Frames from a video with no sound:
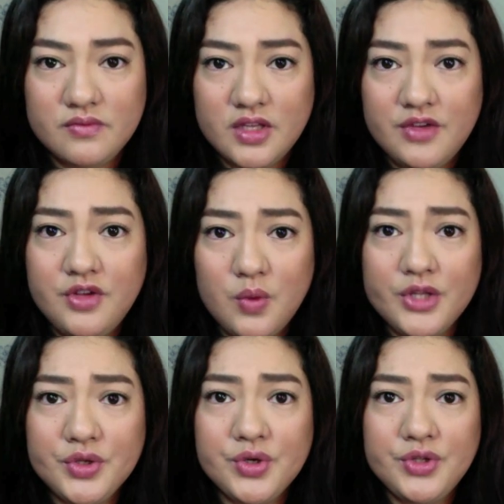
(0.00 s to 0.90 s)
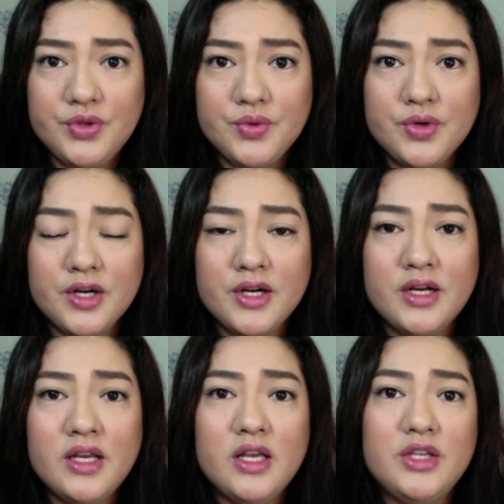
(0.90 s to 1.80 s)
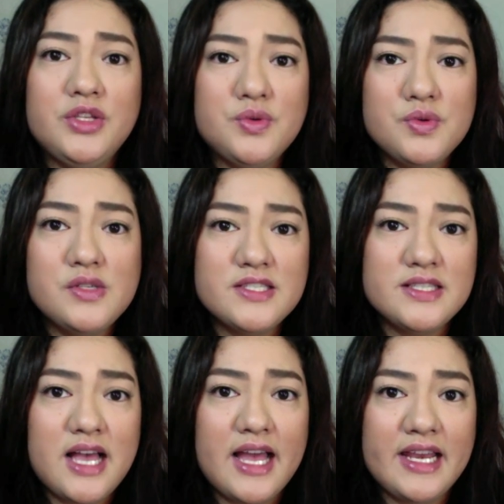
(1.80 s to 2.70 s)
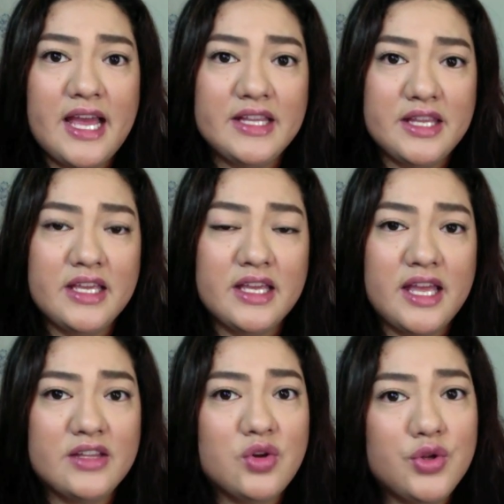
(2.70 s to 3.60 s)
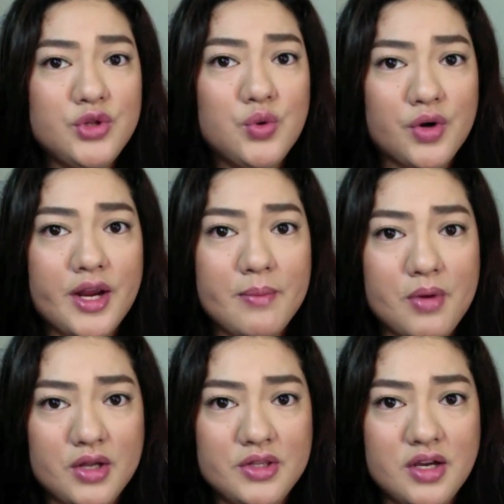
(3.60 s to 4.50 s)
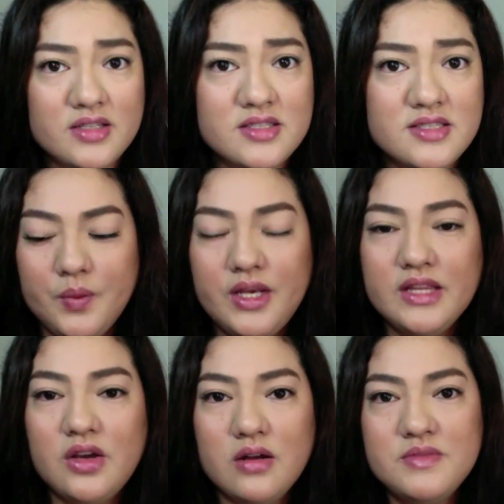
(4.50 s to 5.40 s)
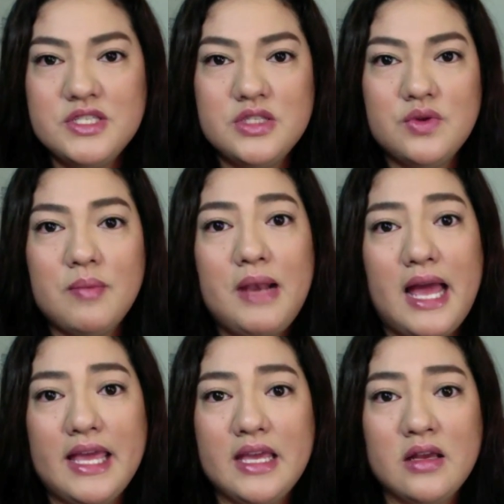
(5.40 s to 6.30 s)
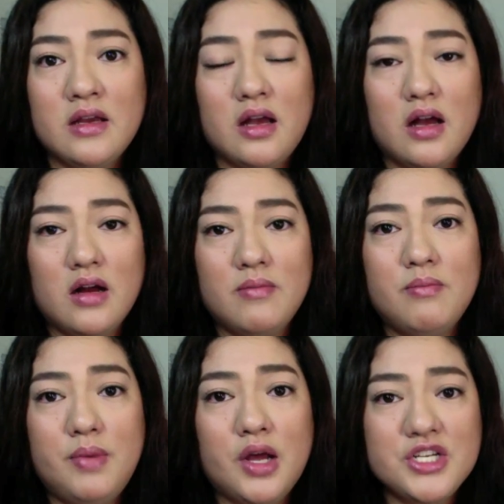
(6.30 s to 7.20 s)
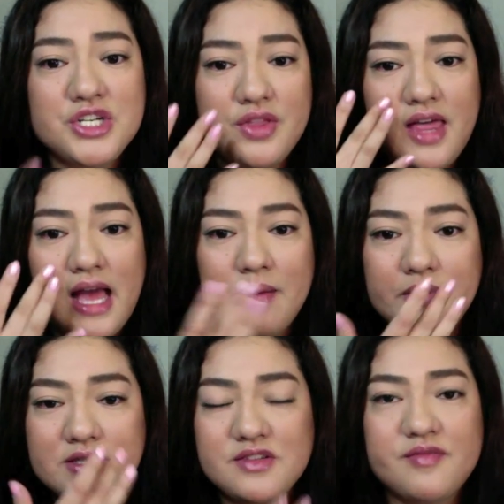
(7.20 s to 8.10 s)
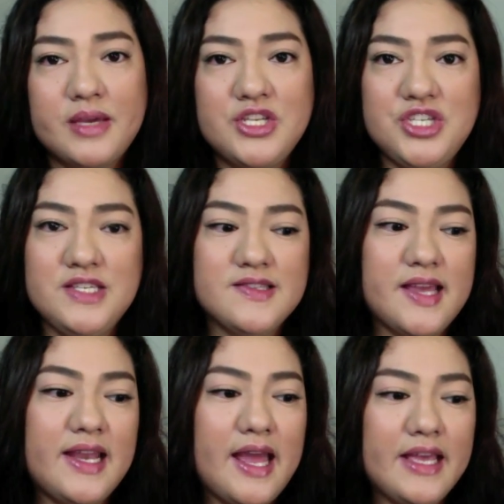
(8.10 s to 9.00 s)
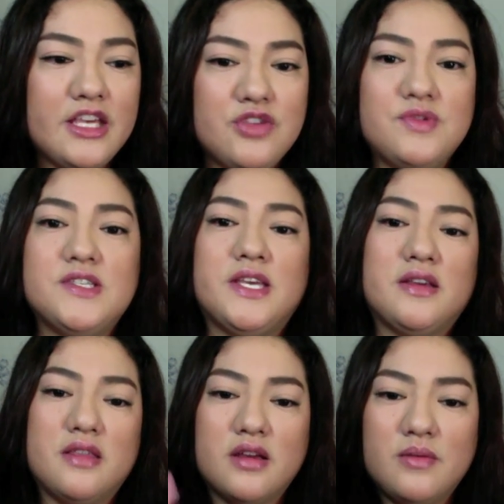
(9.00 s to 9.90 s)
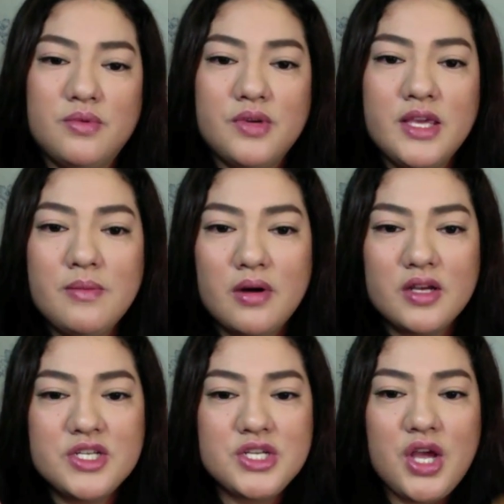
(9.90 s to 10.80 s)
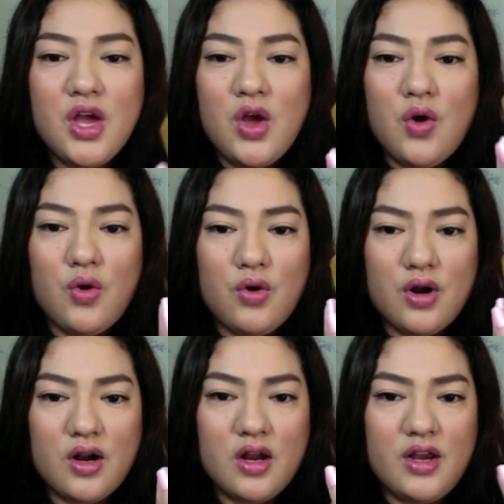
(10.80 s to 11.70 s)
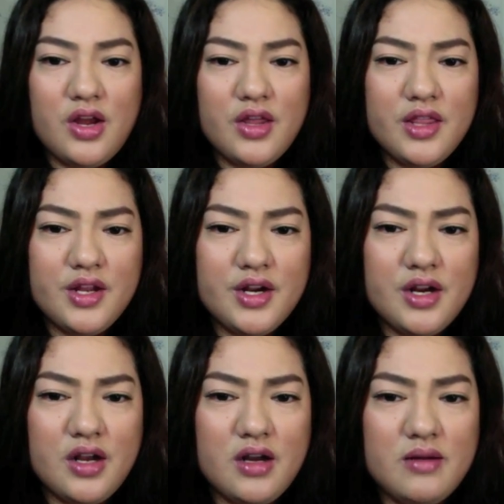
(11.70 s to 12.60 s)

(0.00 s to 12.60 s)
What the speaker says: if you want to contour, use highlighting and contouring products. When it comes to applying blush on the apples of my cheeks, I like using the Kabuki brush or another